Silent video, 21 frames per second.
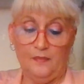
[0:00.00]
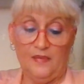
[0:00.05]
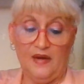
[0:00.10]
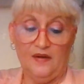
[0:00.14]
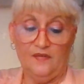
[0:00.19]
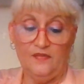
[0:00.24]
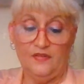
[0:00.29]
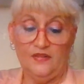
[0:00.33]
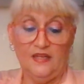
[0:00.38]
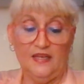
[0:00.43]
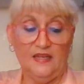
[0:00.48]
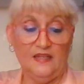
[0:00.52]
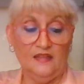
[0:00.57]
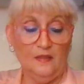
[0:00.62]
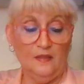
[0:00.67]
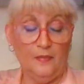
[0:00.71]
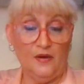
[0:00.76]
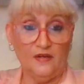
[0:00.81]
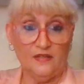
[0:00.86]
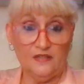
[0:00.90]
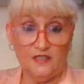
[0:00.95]
everything in
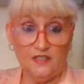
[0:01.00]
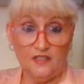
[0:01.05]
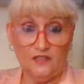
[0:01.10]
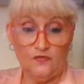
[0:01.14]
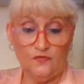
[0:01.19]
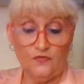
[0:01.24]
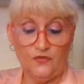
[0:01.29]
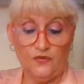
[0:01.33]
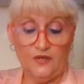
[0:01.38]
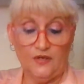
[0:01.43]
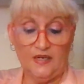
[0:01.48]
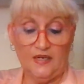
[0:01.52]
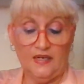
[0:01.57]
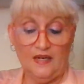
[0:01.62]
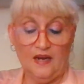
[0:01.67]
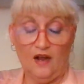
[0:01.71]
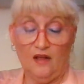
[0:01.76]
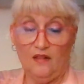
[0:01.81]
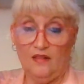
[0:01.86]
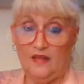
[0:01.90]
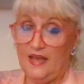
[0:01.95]
the box is free.
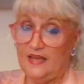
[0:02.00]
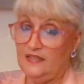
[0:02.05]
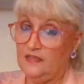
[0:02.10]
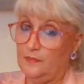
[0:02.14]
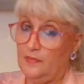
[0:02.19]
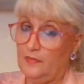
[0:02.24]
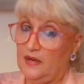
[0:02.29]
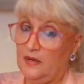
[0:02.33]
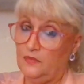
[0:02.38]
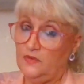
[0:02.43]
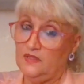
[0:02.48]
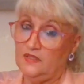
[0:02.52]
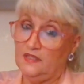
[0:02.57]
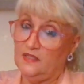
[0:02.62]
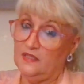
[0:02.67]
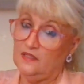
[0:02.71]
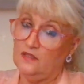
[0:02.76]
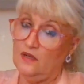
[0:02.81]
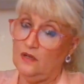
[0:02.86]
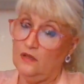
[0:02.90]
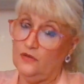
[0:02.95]
All I had to pay was
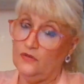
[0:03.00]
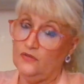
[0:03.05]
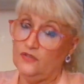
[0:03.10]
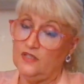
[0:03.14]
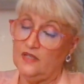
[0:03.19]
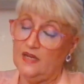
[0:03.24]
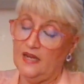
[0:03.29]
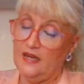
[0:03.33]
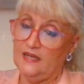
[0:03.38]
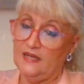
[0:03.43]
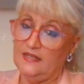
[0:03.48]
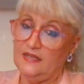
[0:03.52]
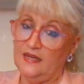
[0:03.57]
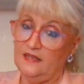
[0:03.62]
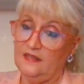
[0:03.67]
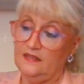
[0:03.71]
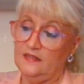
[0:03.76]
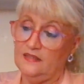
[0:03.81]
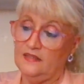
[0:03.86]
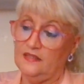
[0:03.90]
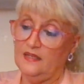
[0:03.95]

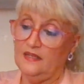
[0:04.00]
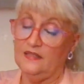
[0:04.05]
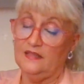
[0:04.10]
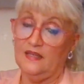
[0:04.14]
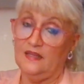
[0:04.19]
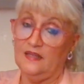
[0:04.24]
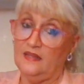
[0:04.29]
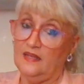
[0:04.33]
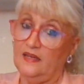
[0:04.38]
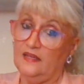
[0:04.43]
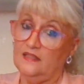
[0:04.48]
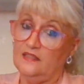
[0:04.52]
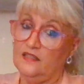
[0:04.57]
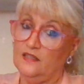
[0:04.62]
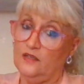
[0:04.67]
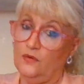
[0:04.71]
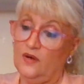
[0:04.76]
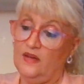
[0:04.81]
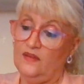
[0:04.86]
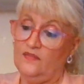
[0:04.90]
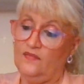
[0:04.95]
$6.98. I think it's a
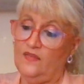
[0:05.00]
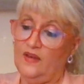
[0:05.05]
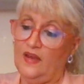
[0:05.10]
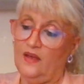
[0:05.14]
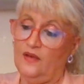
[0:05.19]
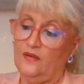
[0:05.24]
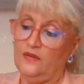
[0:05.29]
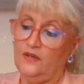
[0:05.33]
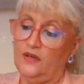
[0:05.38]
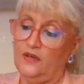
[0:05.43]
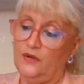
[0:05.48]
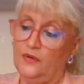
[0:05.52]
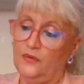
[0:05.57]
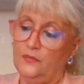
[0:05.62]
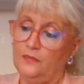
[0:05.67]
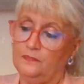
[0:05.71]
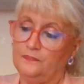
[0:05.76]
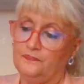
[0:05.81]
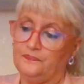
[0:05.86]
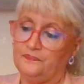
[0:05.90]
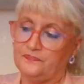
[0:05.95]
great
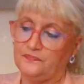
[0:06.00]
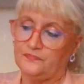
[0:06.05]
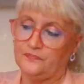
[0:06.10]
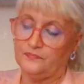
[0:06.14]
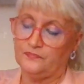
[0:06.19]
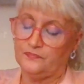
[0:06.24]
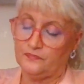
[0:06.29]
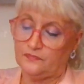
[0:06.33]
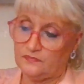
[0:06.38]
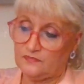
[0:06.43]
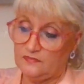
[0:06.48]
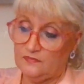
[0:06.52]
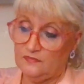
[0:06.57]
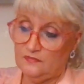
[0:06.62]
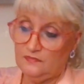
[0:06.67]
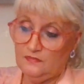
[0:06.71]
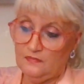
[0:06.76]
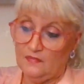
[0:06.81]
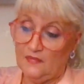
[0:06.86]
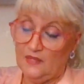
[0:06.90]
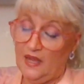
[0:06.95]
value.
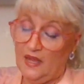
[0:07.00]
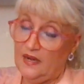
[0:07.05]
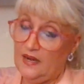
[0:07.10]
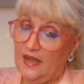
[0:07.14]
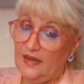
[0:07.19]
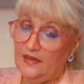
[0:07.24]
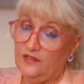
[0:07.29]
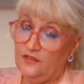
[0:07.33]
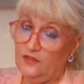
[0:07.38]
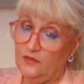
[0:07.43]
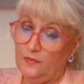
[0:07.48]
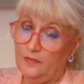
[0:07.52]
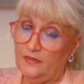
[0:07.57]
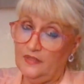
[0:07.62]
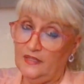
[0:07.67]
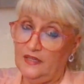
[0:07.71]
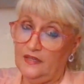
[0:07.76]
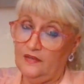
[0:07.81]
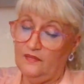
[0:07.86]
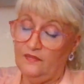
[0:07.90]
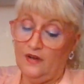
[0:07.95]
And I do
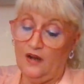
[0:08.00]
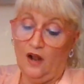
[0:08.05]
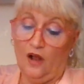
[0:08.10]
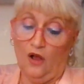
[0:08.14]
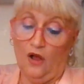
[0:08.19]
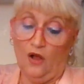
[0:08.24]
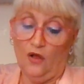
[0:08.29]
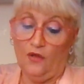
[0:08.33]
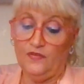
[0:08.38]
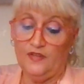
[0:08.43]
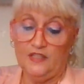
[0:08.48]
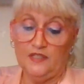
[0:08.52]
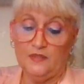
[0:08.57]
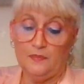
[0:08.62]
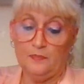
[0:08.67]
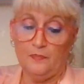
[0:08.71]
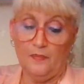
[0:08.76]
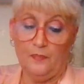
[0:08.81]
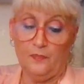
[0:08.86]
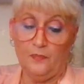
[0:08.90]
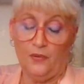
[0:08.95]
believe that all these
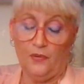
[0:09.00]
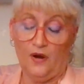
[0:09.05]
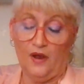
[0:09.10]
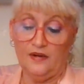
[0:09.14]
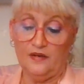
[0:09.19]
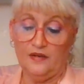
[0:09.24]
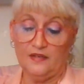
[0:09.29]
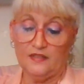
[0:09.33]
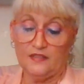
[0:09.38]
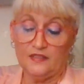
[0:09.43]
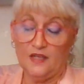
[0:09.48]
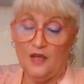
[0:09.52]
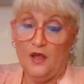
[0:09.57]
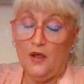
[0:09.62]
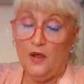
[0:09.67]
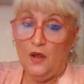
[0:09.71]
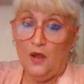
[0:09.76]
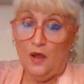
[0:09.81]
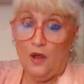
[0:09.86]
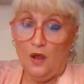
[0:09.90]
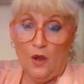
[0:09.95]
products
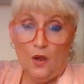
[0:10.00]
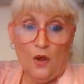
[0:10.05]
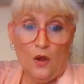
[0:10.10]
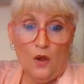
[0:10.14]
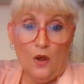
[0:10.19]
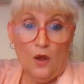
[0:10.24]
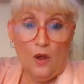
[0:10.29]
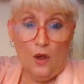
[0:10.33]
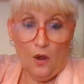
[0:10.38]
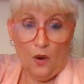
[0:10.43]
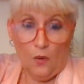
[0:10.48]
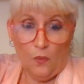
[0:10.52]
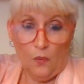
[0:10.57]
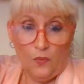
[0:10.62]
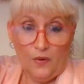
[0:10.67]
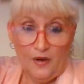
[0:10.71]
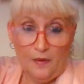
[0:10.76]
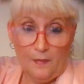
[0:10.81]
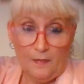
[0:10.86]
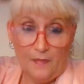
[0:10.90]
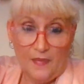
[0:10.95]

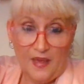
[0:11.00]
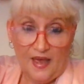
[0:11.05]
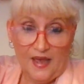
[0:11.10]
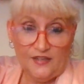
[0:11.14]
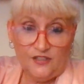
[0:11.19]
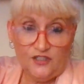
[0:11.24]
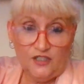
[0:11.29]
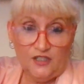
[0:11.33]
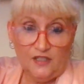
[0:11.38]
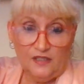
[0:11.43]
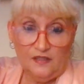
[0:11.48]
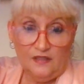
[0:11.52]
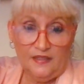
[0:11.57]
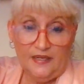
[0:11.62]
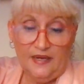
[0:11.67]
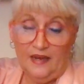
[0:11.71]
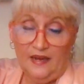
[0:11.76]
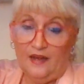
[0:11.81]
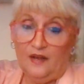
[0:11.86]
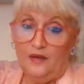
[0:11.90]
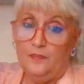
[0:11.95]
will
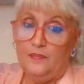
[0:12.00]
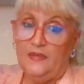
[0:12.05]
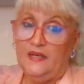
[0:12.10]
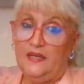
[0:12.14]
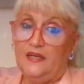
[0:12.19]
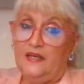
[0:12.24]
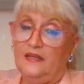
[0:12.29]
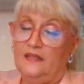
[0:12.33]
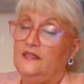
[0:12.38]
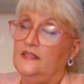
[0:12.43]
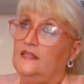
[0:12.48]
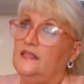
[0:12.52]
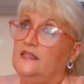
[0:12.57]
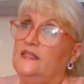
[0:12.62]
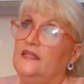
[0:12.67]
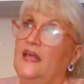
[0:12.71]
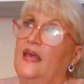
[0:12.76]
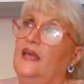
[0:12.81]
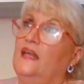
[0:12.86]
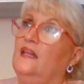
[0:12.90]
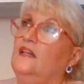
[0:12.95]
magically help me
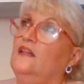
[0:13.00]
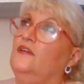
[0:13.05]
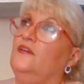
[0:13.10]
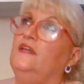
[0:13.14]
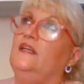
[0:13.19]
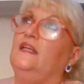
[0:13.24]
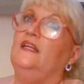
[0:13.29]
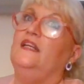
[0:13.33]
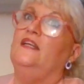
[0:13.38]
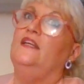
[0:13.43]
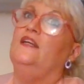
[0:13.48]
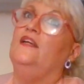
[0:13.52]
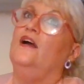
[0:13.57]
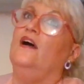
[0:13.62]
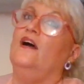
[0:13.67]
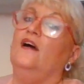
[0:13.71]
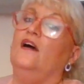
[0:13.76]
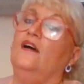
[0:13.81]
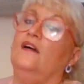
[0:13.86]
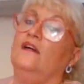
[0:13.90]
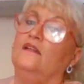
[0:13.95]
stay looking
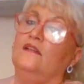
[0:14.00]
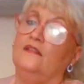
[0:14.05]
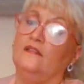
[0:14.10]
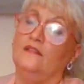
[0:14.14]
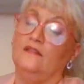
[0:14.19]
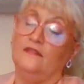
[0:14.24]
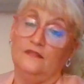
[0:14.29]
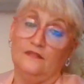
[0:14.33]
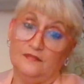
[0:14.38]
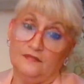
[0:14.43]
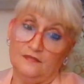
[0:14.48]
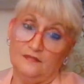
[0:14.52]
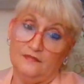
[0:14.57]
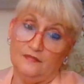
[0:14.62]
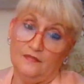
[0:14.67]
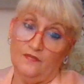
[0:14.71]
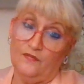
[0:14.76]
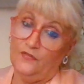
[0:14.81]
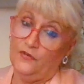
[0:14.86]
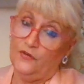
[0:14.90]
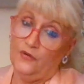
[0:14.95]
young
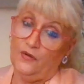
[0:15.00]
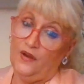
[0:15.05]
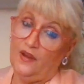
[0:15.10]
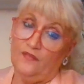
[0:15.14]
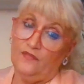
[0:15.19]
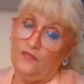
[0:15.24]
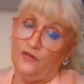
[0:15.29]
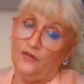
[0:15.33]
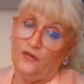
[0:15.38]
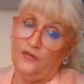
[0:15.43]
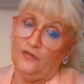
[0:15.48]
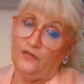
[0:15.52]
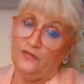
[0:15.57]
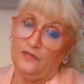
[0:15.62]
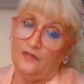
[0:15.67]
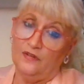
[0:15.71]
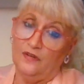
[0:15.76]
forever.